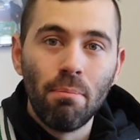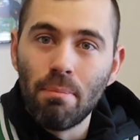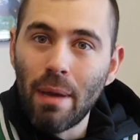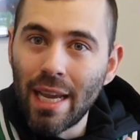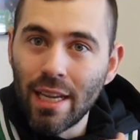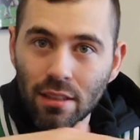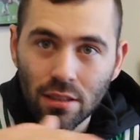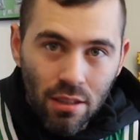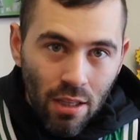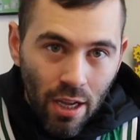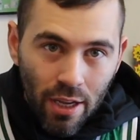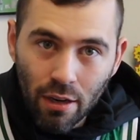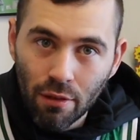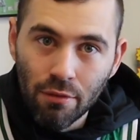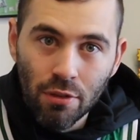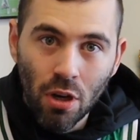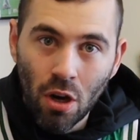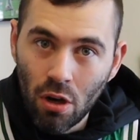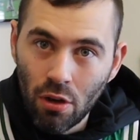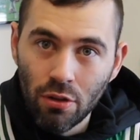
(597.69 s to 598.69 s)
baseline
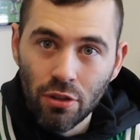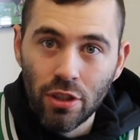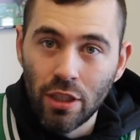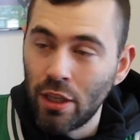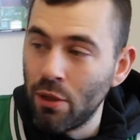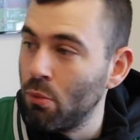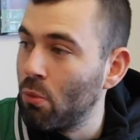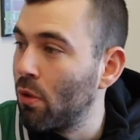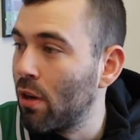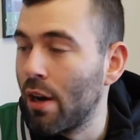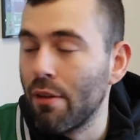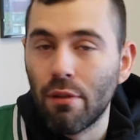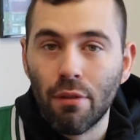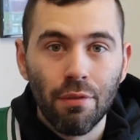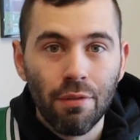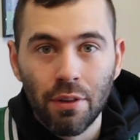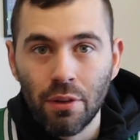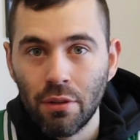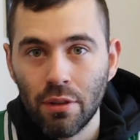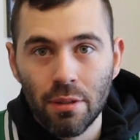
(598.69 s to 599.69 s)
of knowledge in whatever
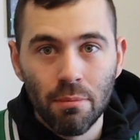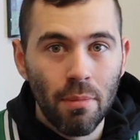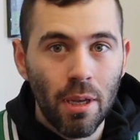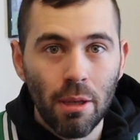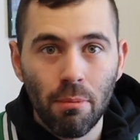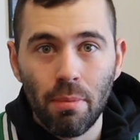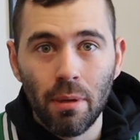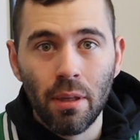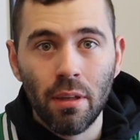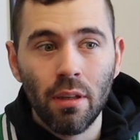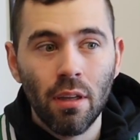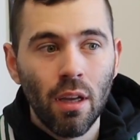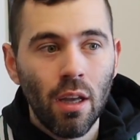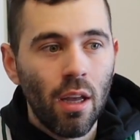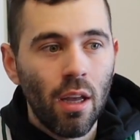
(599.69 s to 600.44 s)
field it may be.